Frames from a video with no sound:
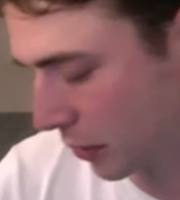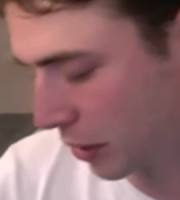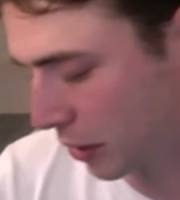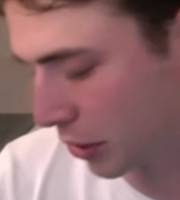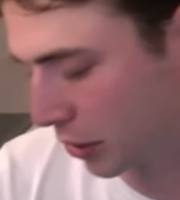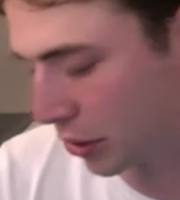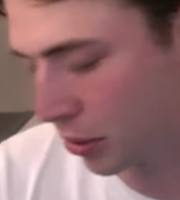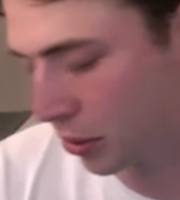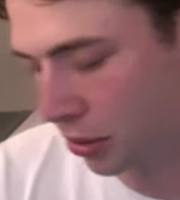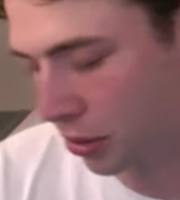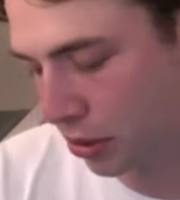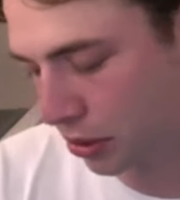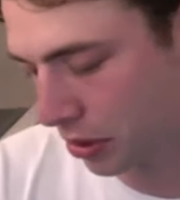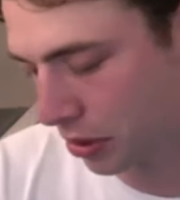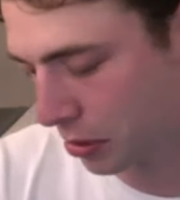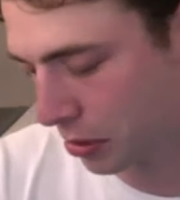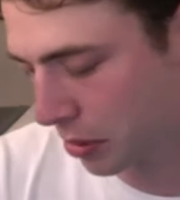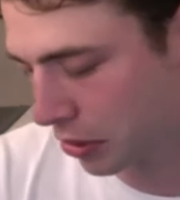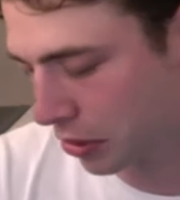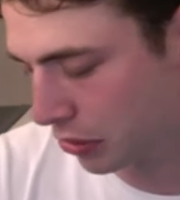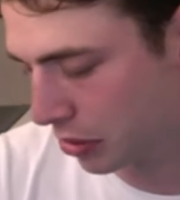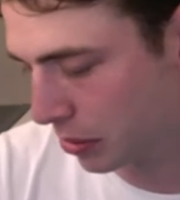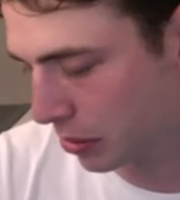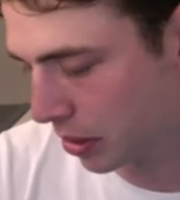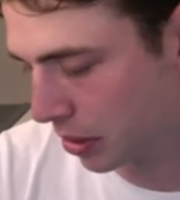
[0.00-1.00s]
short
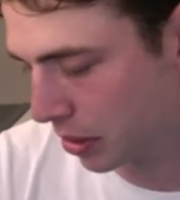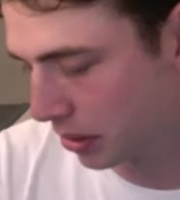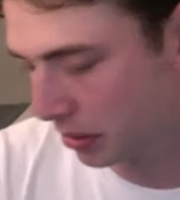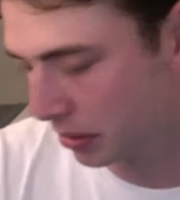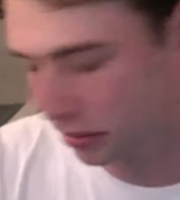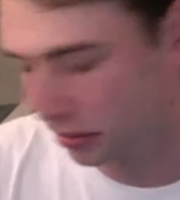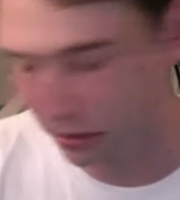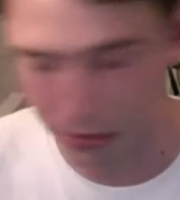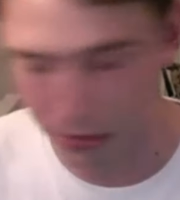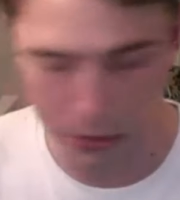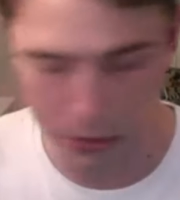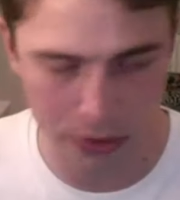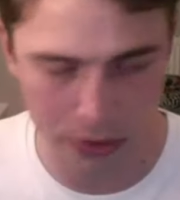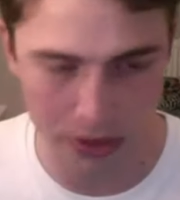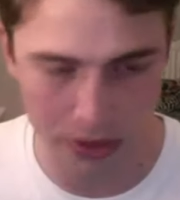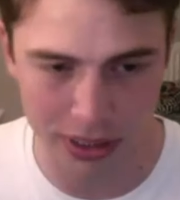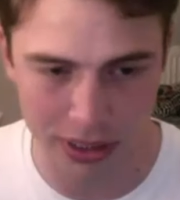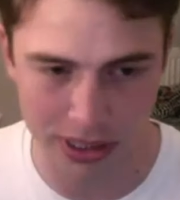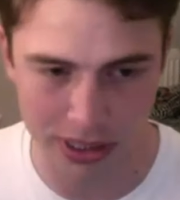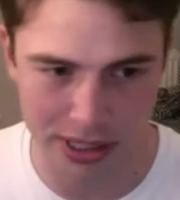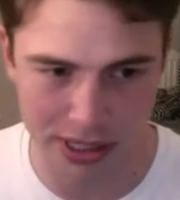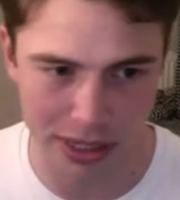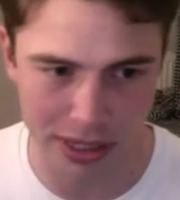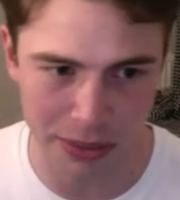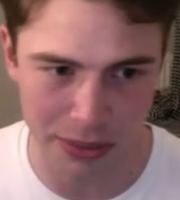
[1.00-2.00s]
documentary about. I'm not going
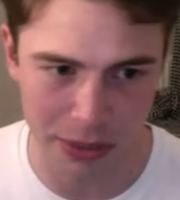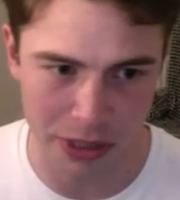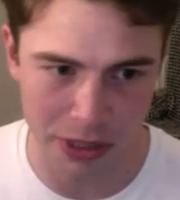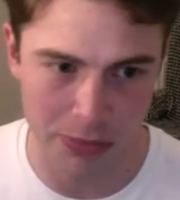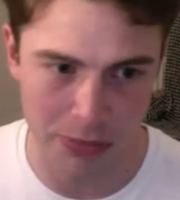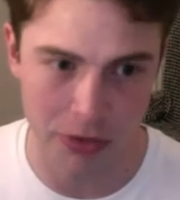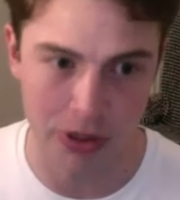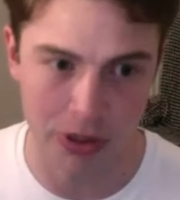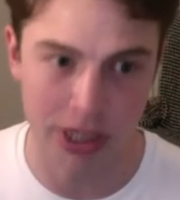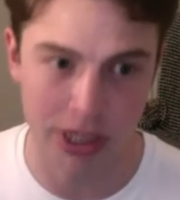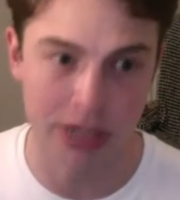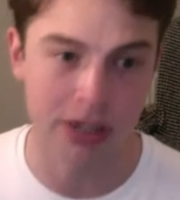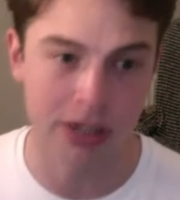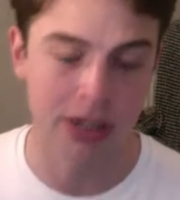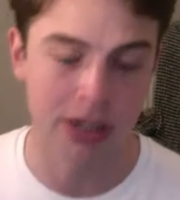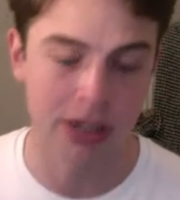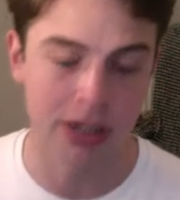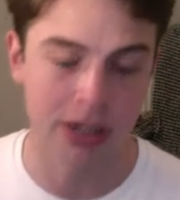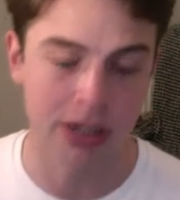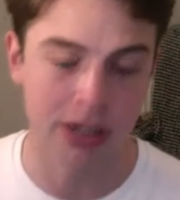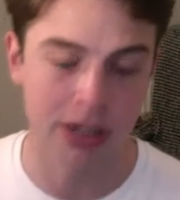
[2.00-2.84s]
to say which Pride.